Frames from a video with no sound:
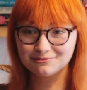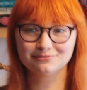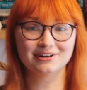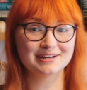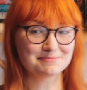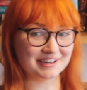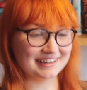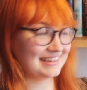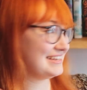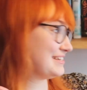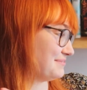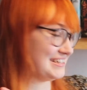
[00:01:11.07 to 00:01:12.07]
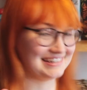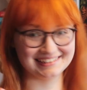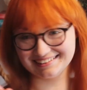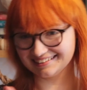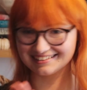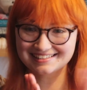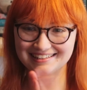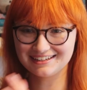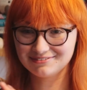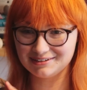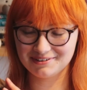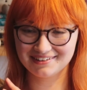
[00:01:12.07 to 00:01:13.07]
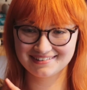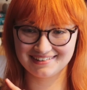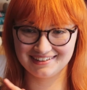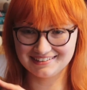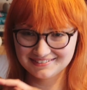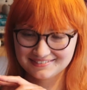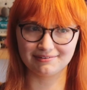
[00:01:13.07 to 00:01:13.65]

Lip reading: right behind me, this lovely bookshelf.